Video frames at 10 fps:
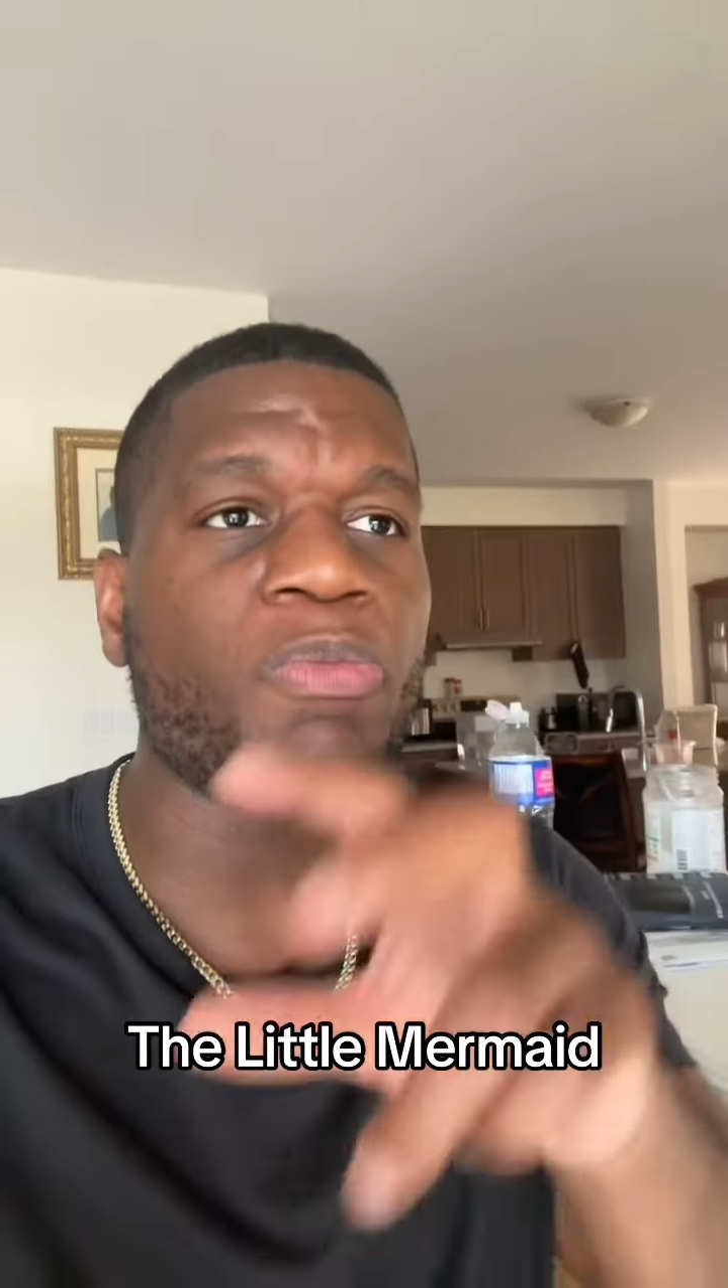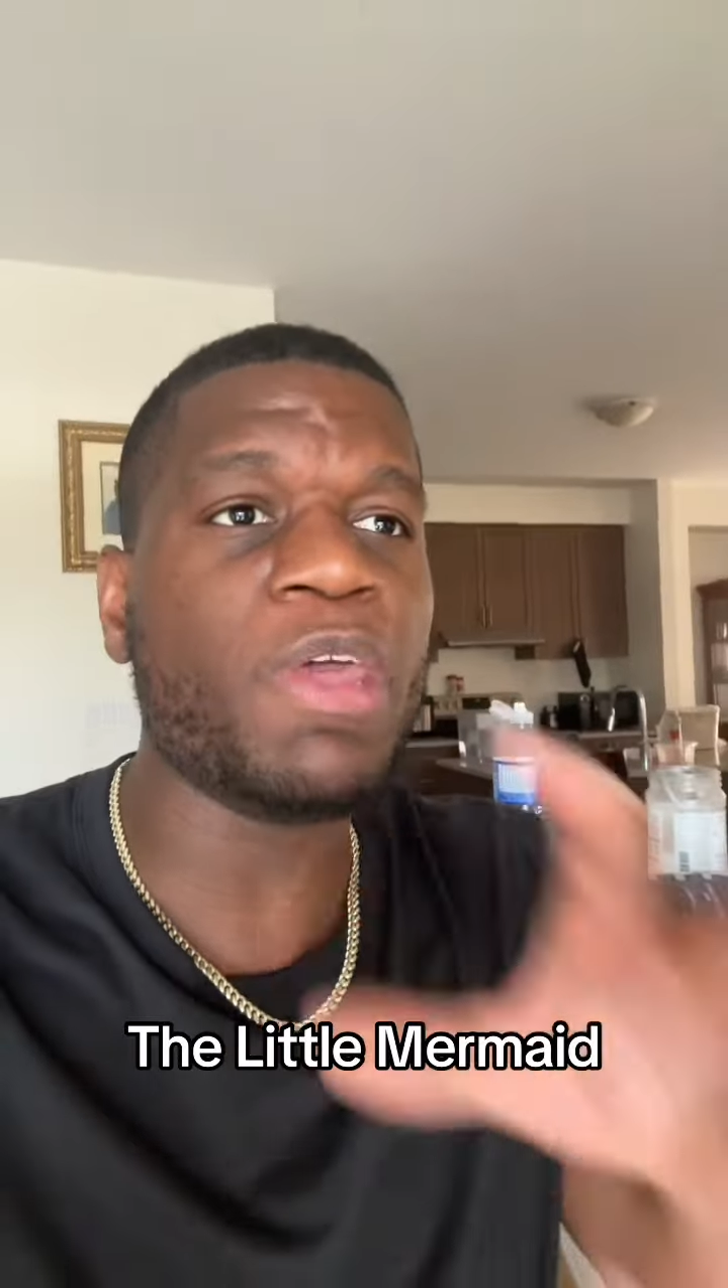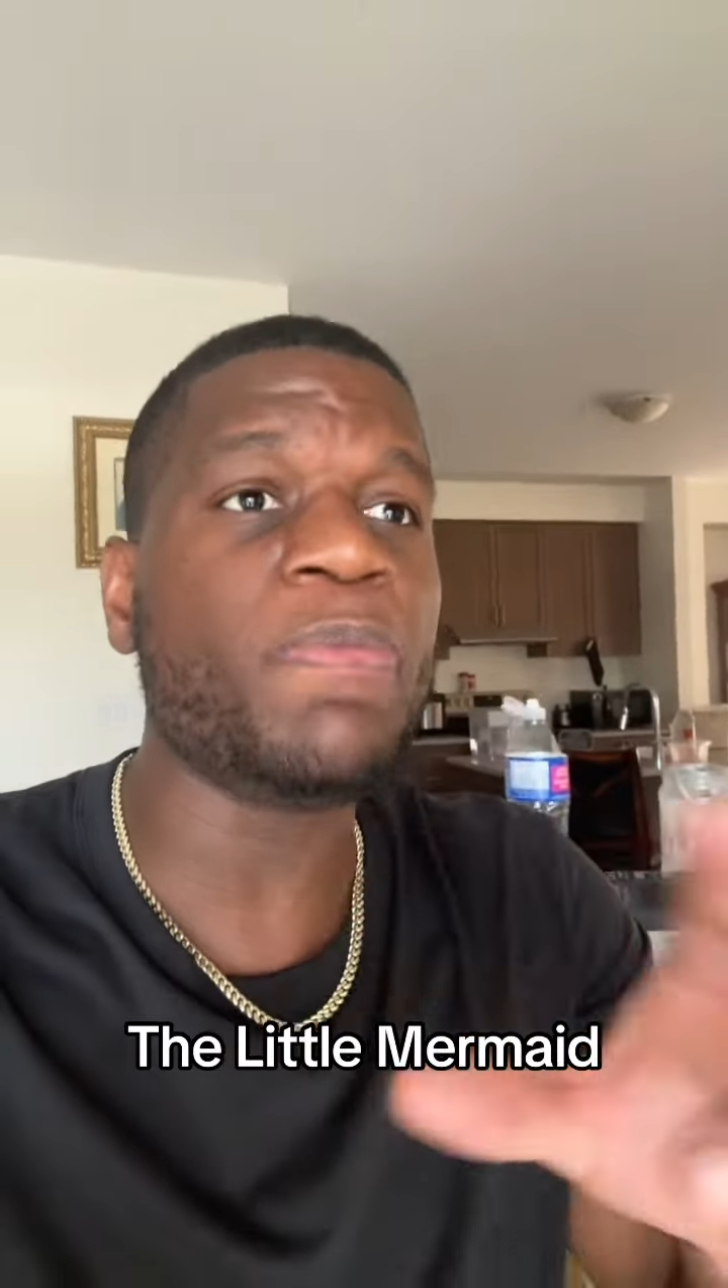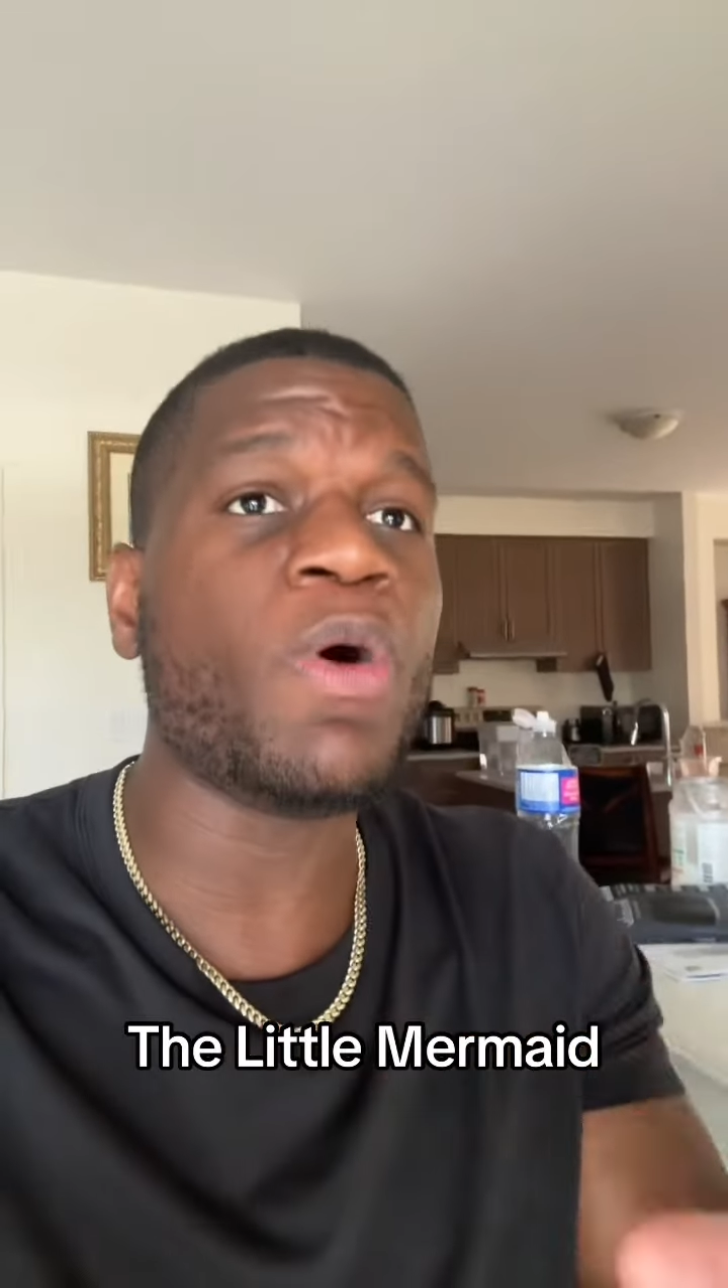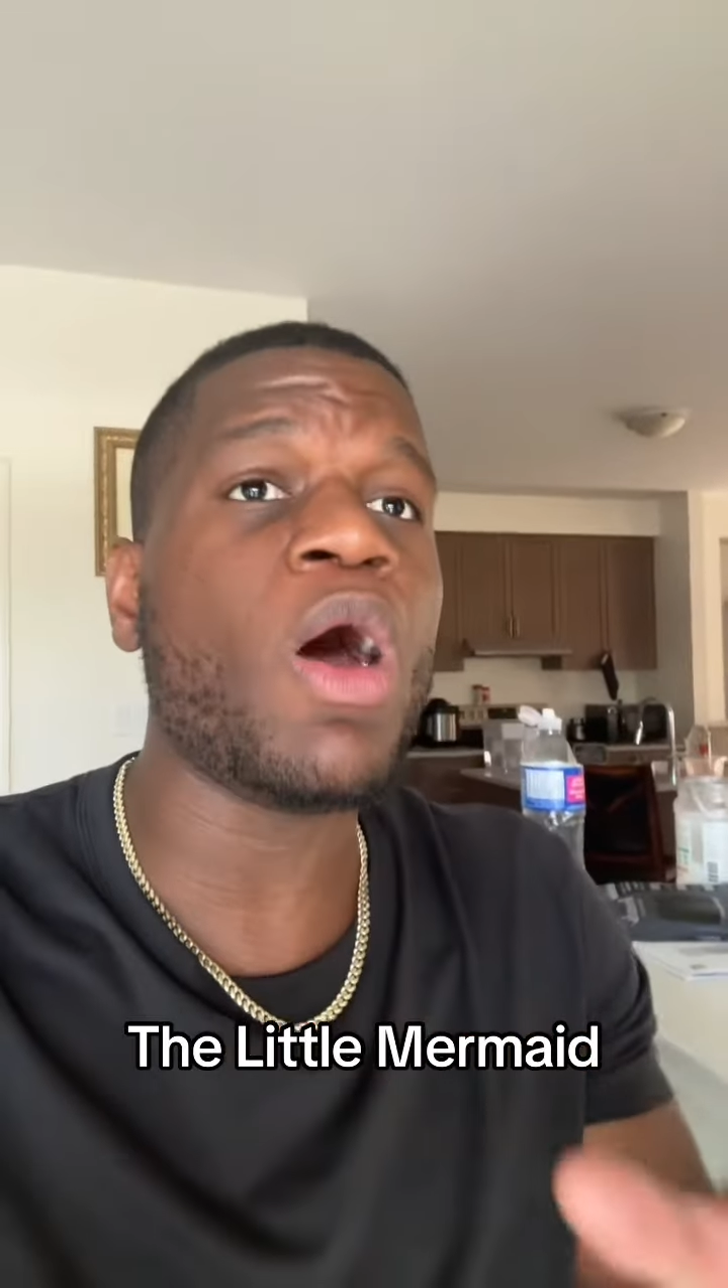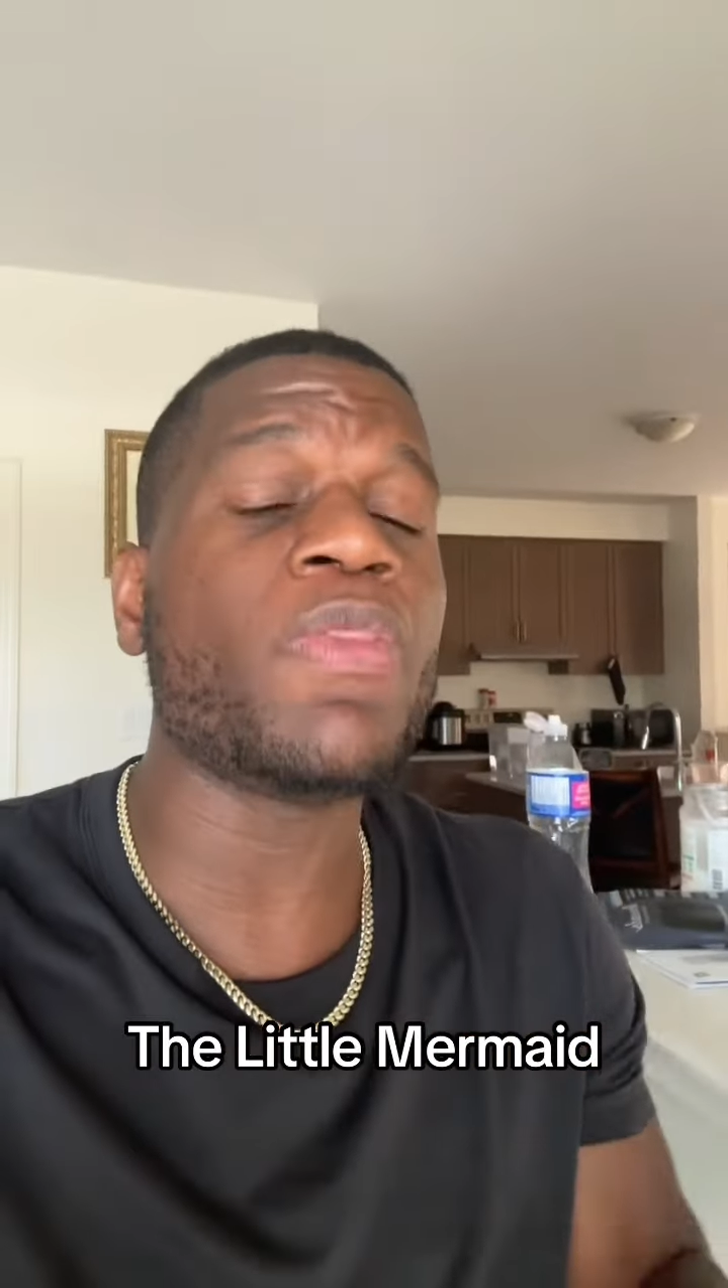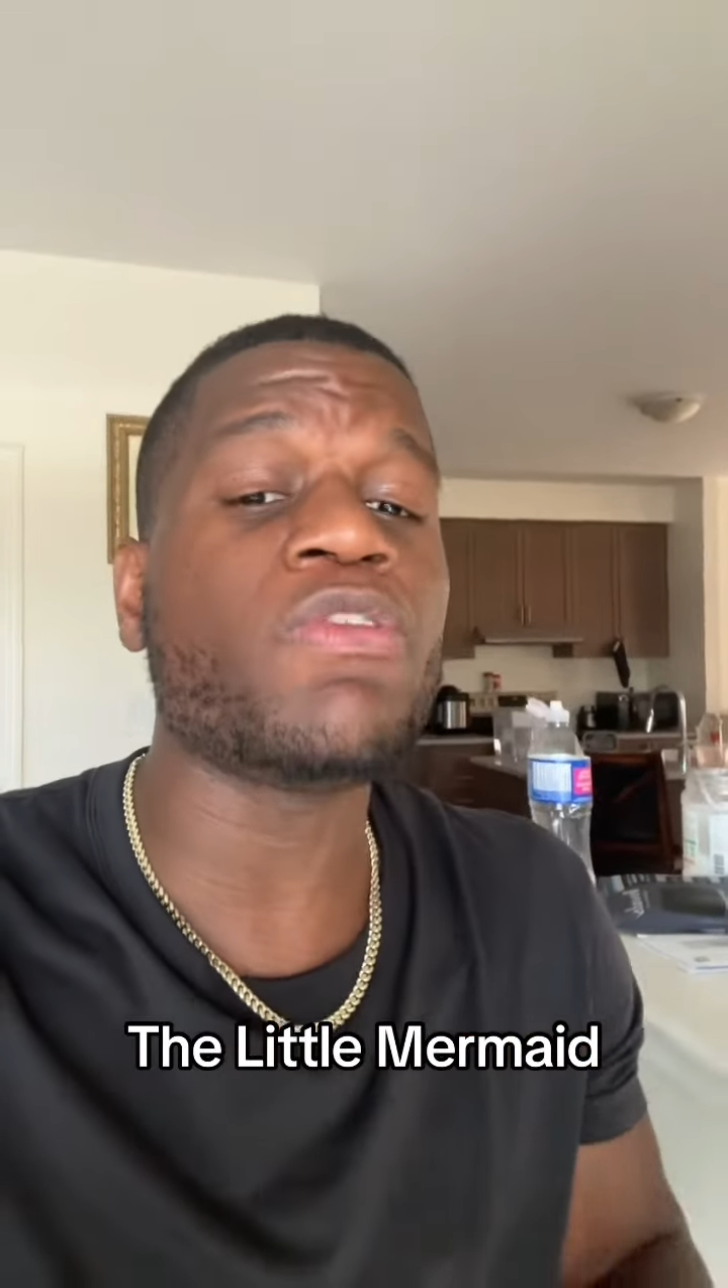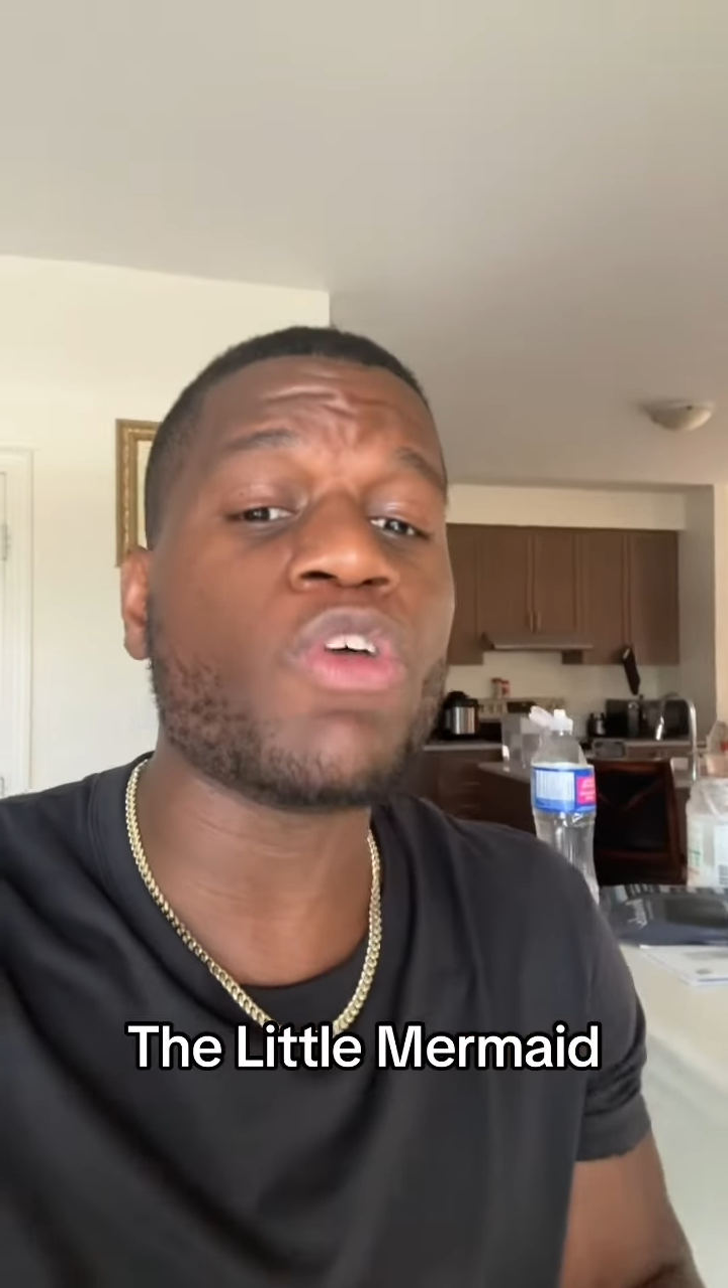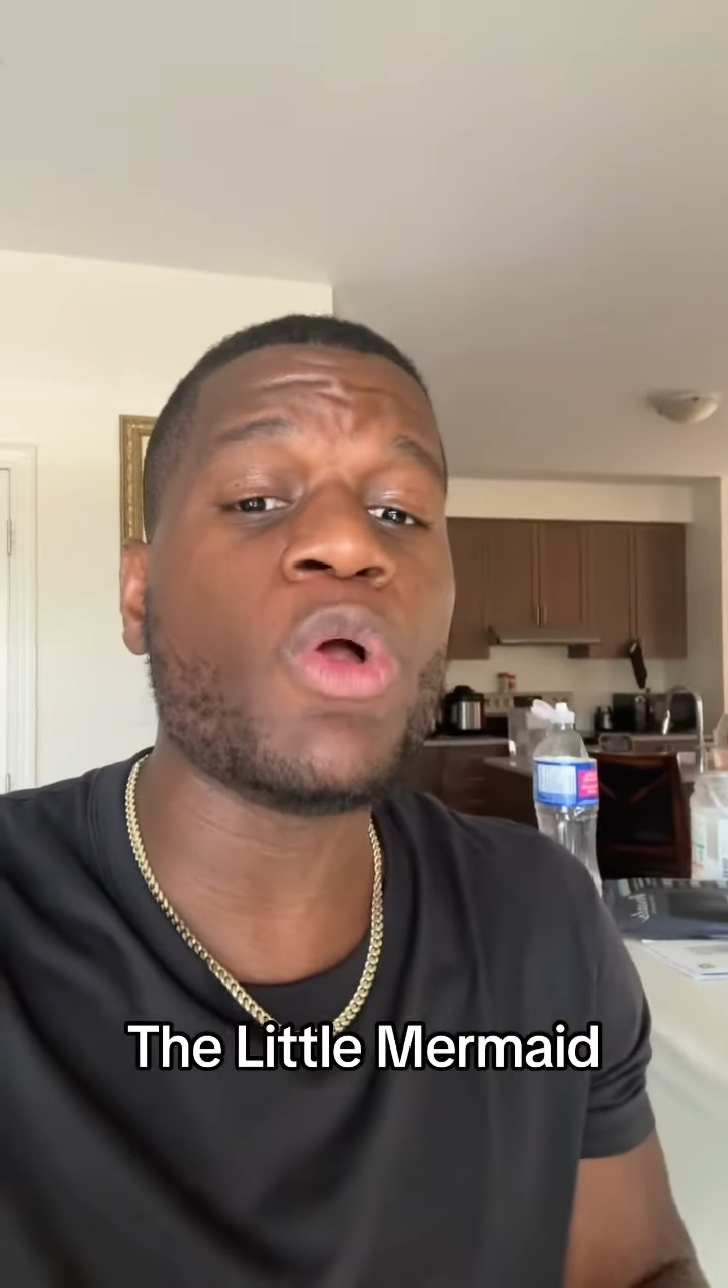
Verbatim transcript: people on this